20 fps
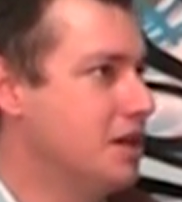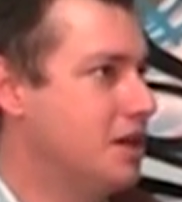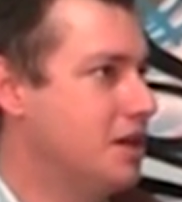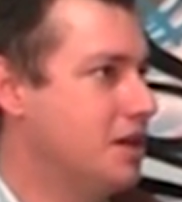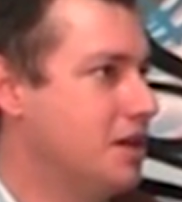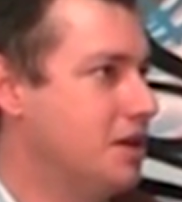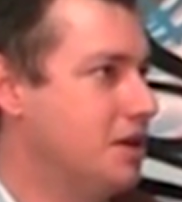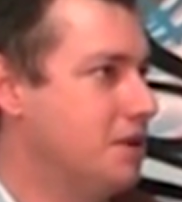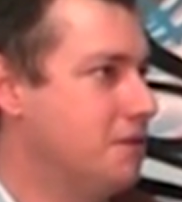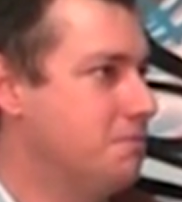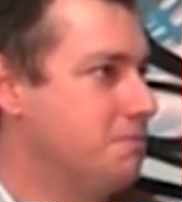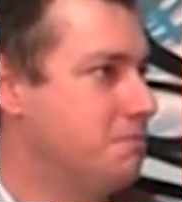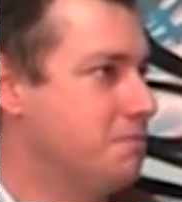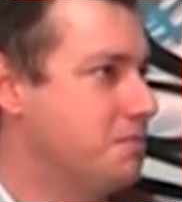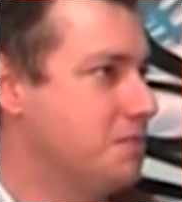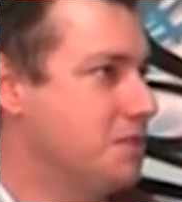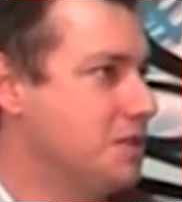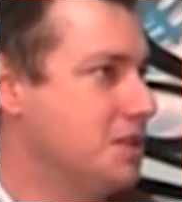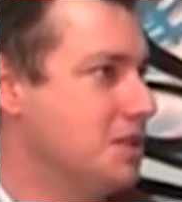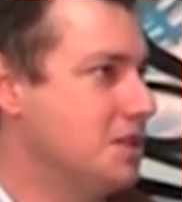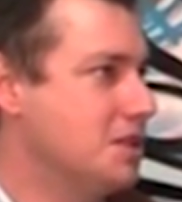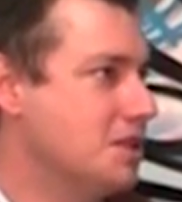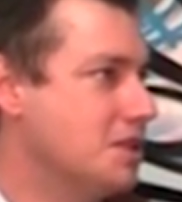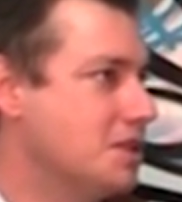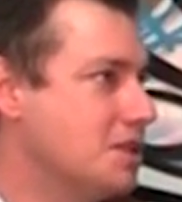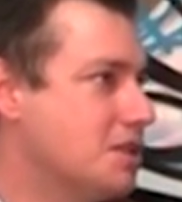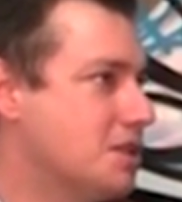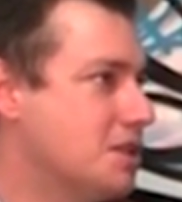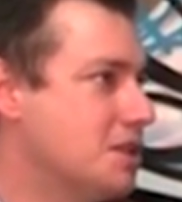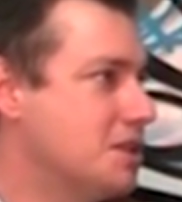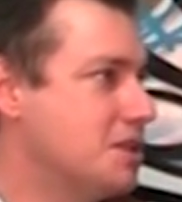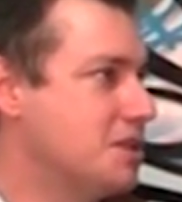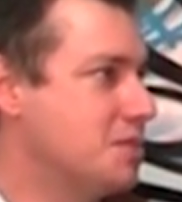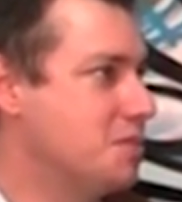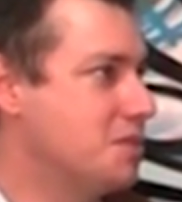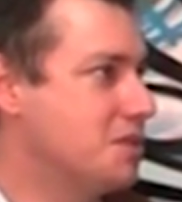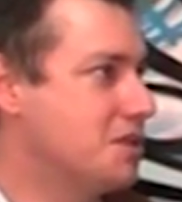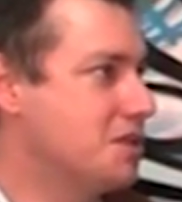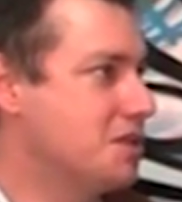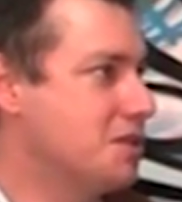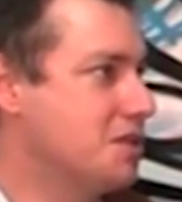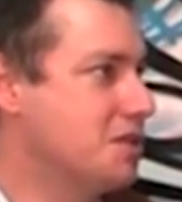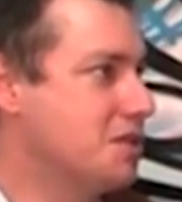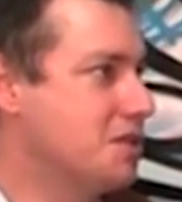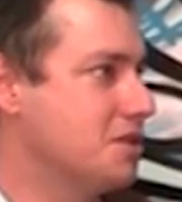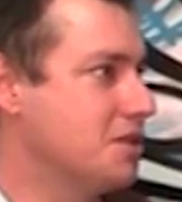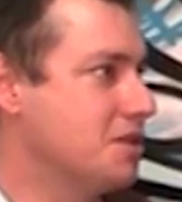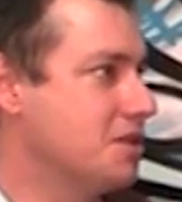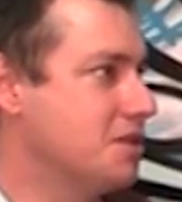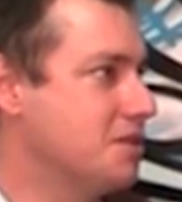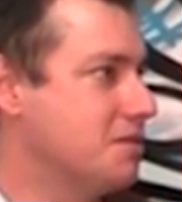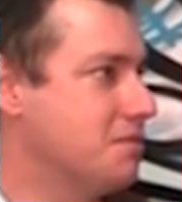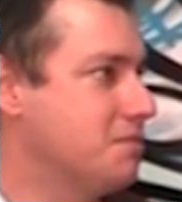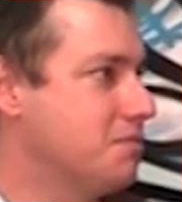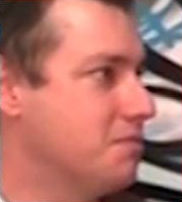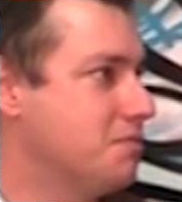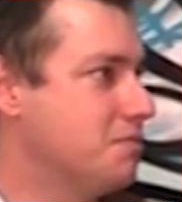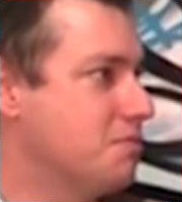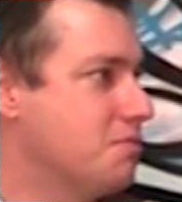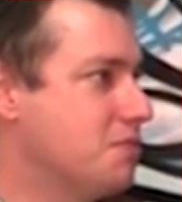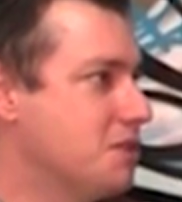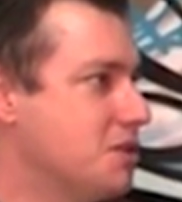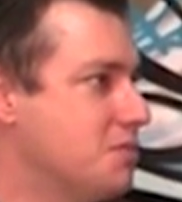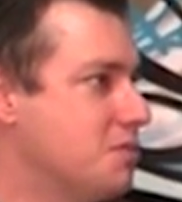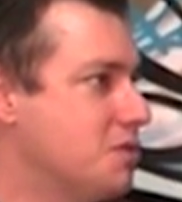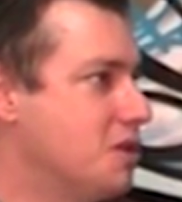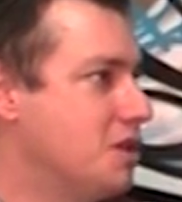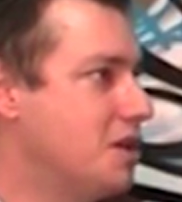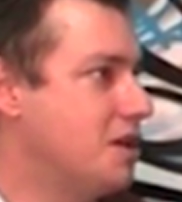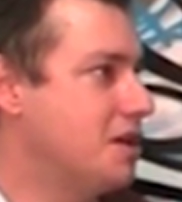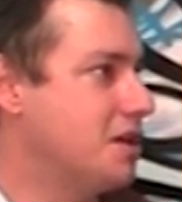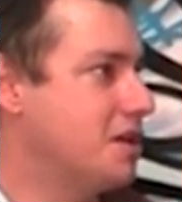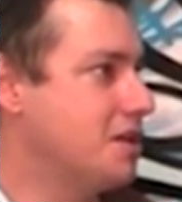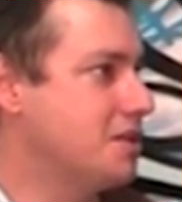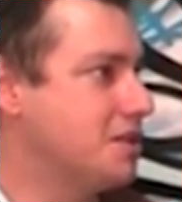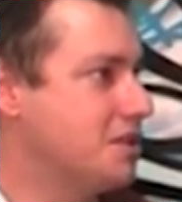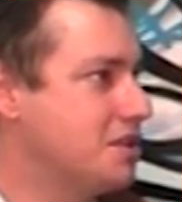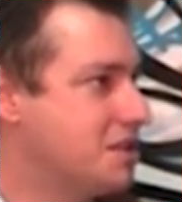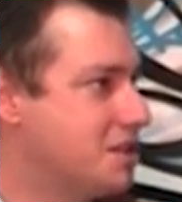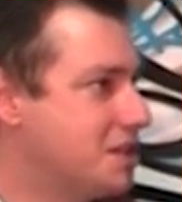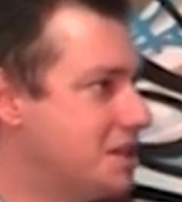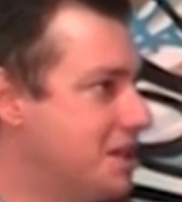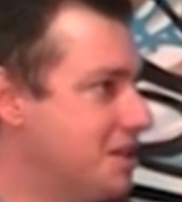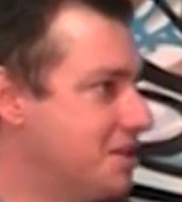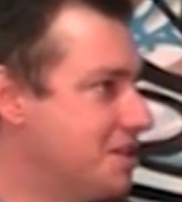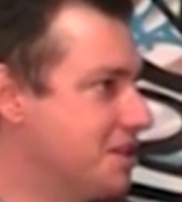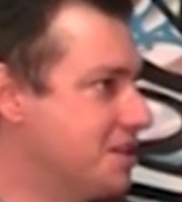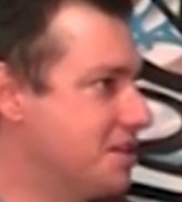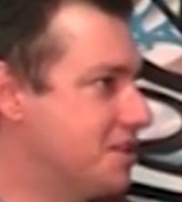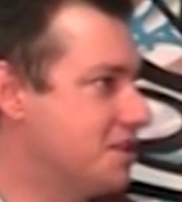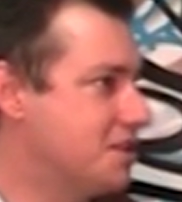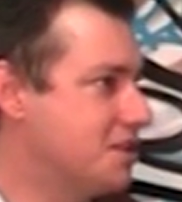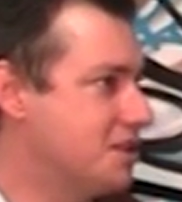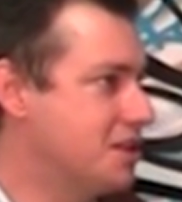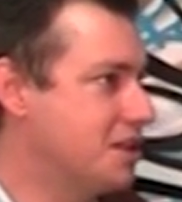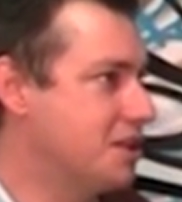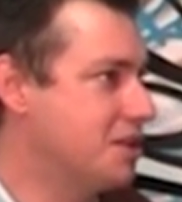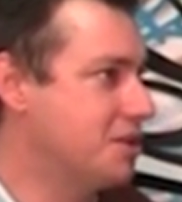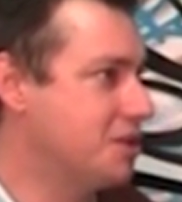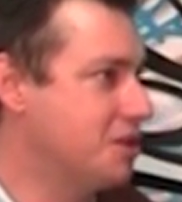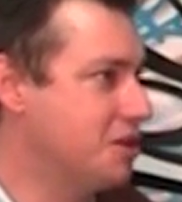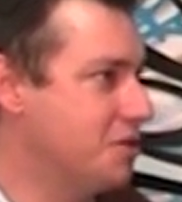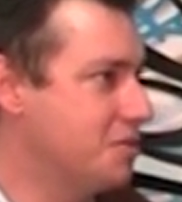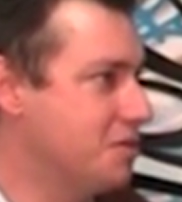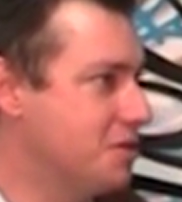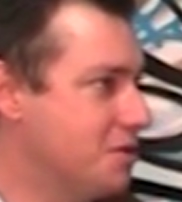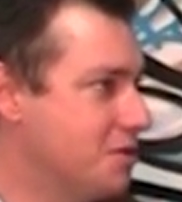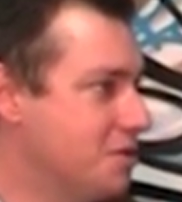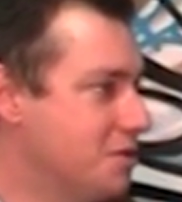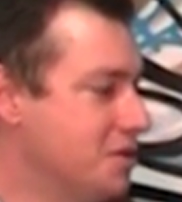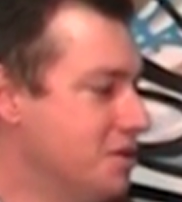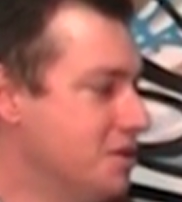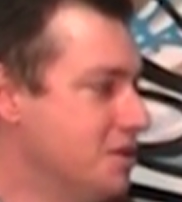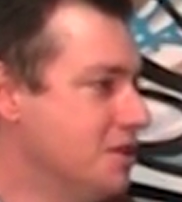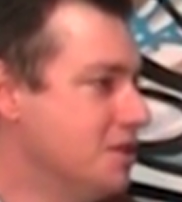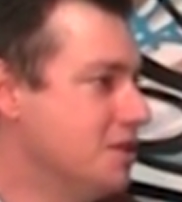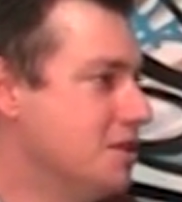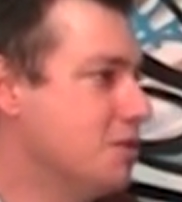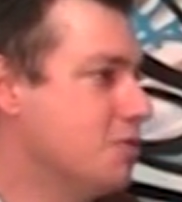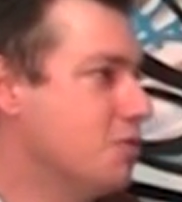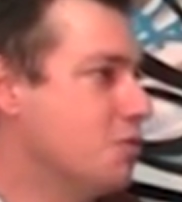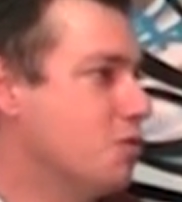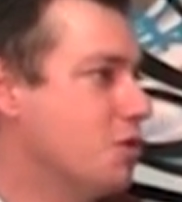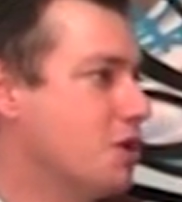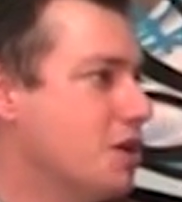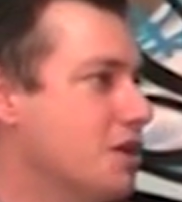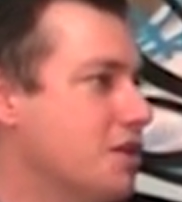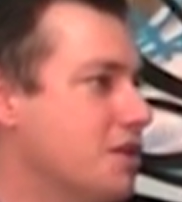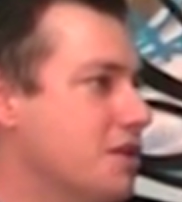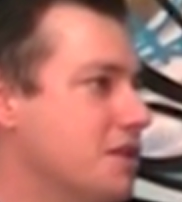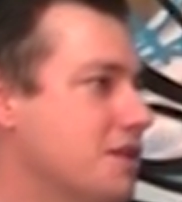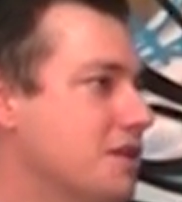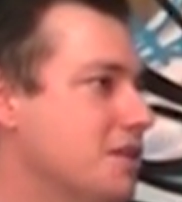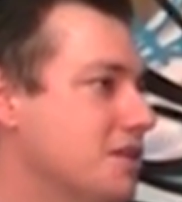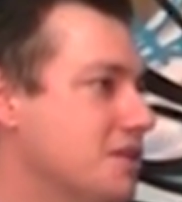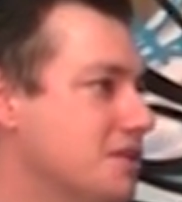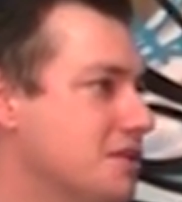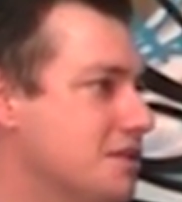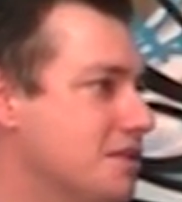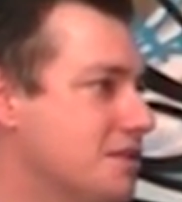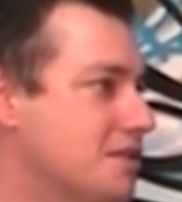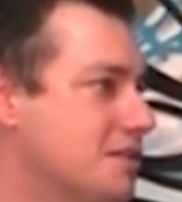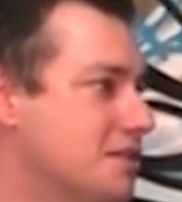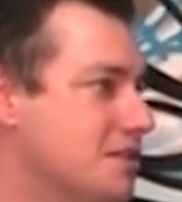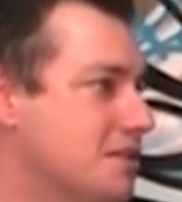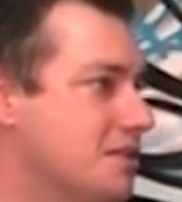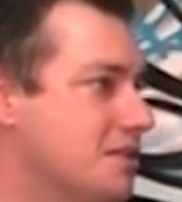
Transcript: It seems that people are starting to stand up. What do you think it is that